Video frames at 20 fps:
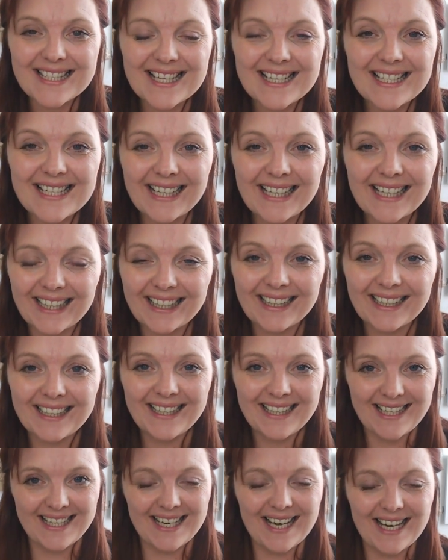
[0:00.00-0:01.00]
Nicola
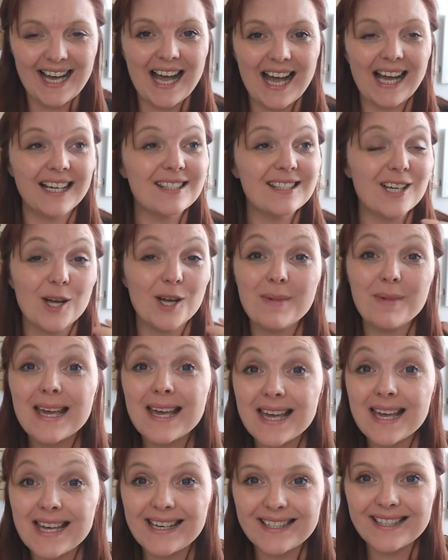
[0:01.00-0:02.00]
here, and I'm
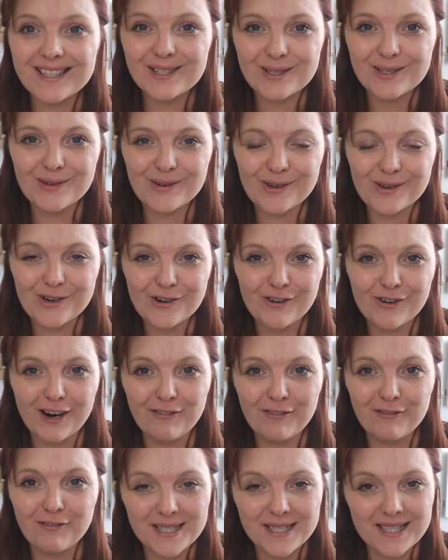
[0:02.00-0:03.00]
here to talk
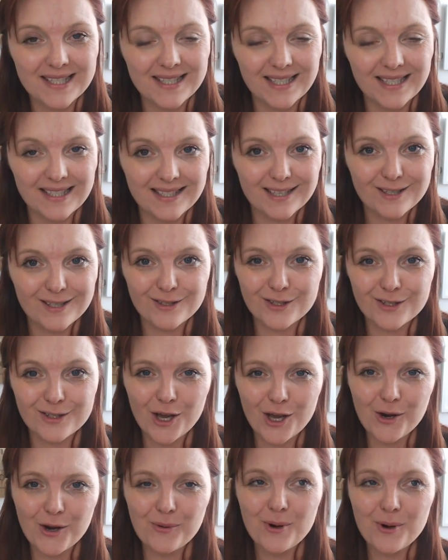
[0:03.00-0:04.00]
craft business.
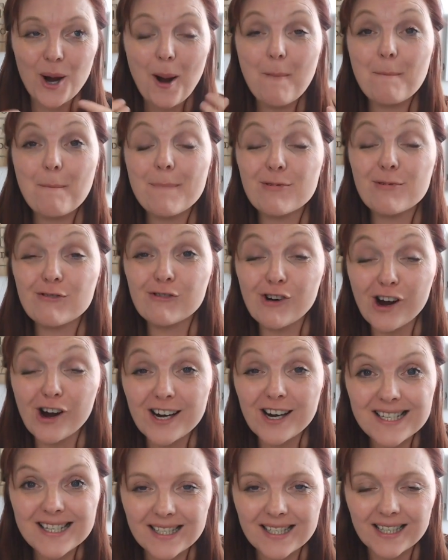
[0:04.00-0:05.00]
So,
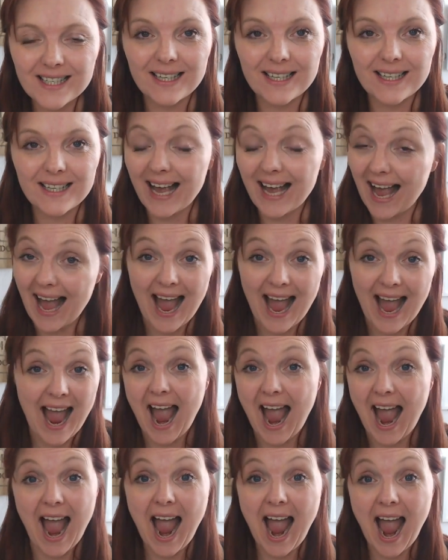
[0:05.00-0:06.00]
pricing.
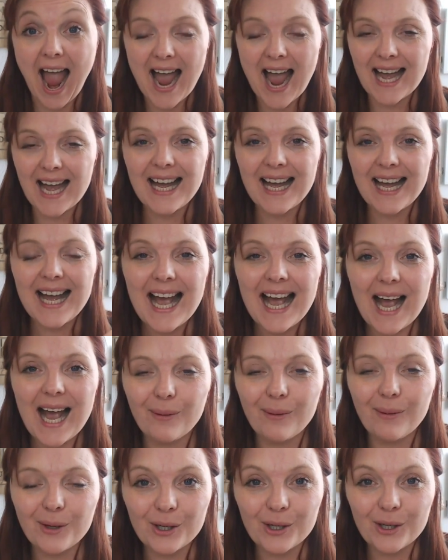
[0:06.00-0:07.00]
How
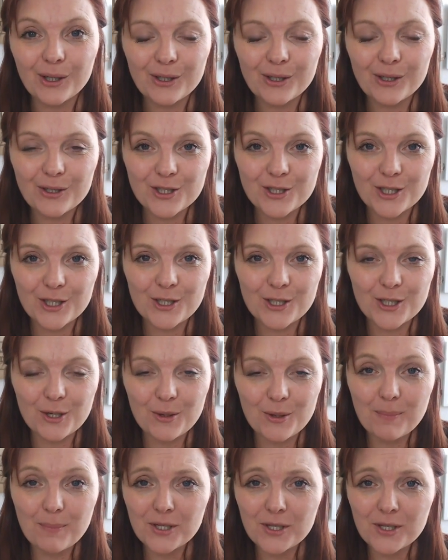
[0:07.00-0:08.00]
on earth do you do
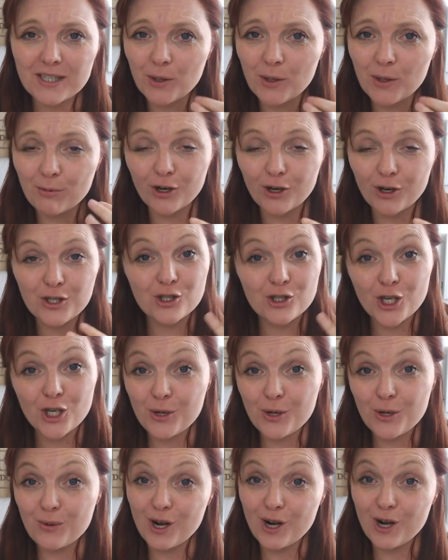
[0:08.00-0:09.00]
it? Because if you price
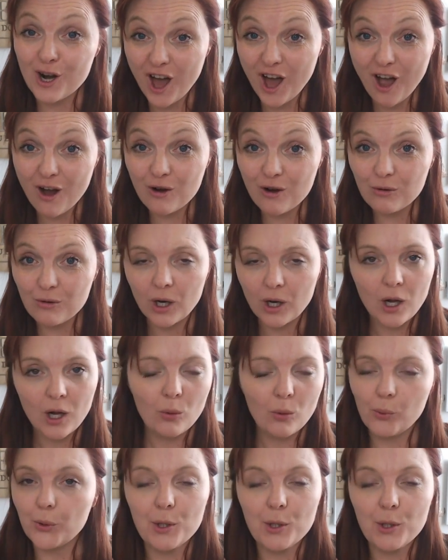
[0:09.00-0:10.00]
too low,
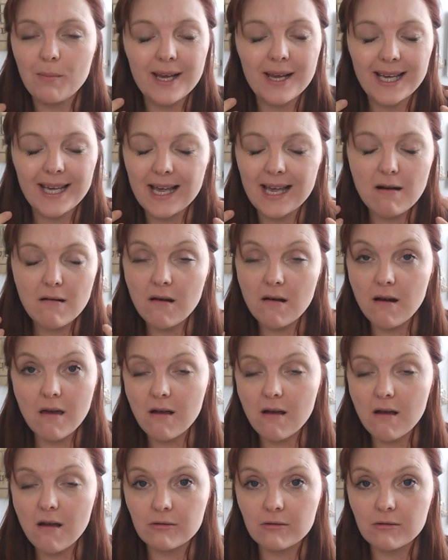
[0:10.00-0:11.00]
well, you might get
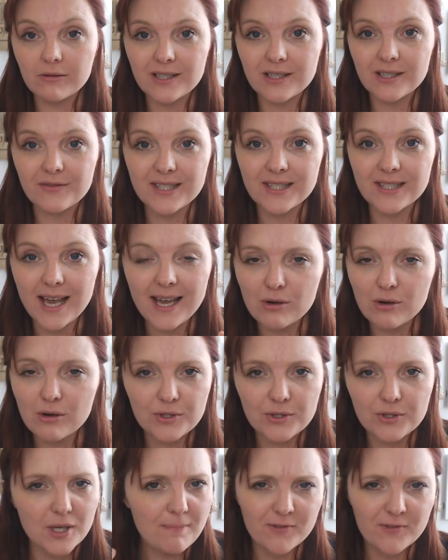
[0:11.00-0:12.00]
loads of
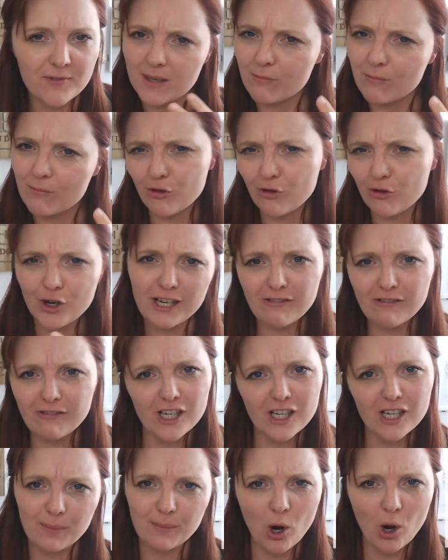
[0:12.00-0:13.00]
sales and seem really,
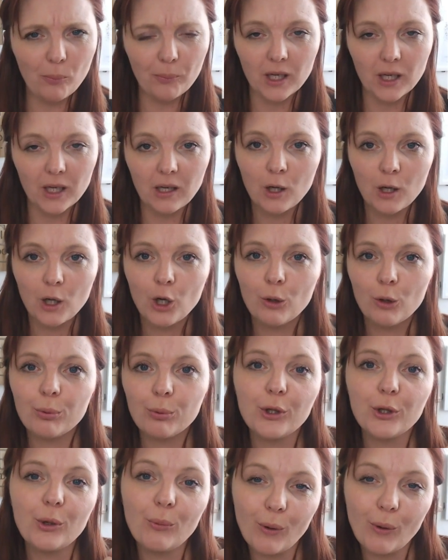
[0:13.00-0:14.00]
really popular,
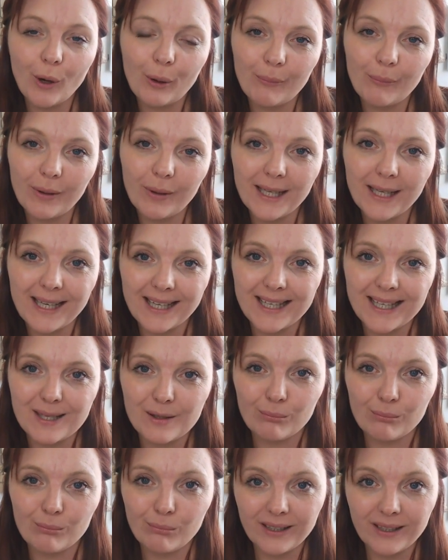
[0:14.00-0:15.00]
but you won't make any
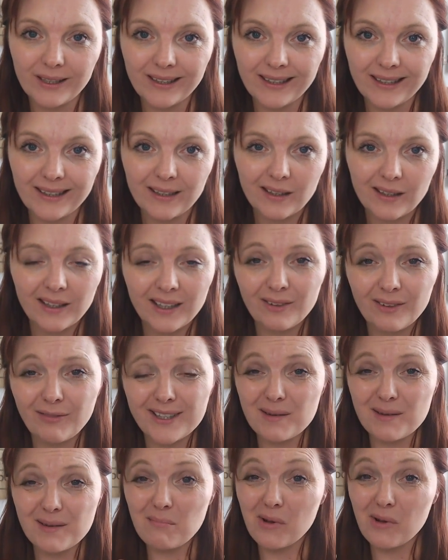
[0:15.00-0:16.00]
money. In
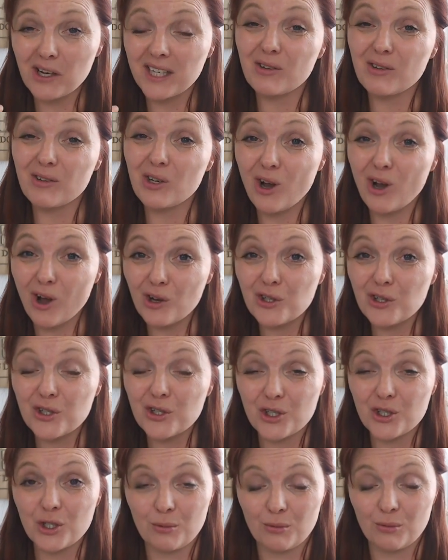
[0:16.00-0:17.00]
fact, it might even
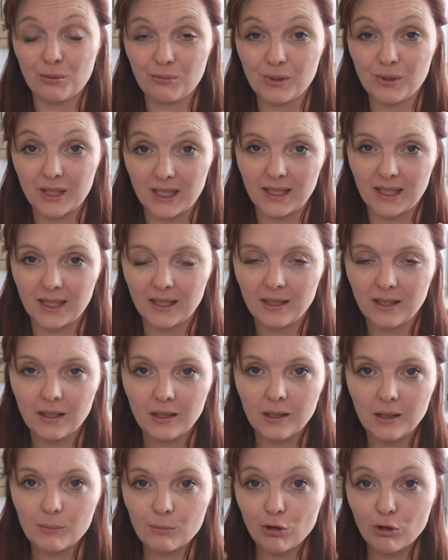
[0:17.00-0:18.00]
cost you money.
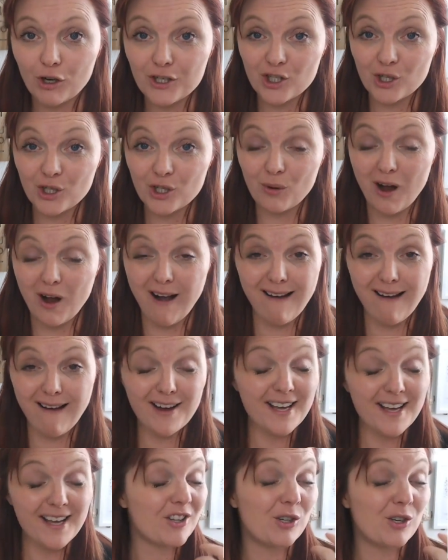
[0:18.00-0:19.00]
Price too
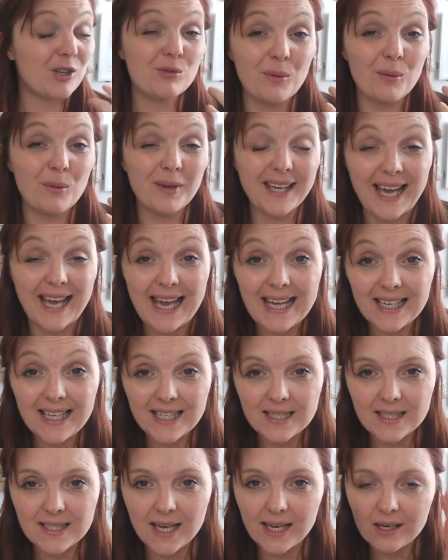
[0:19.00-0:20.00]
high and you don't get
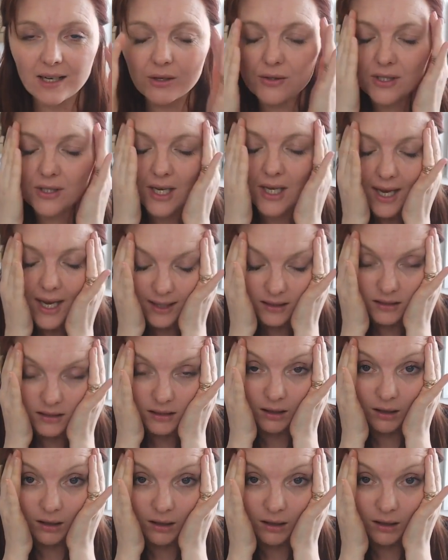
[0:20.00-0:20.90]
any sales, and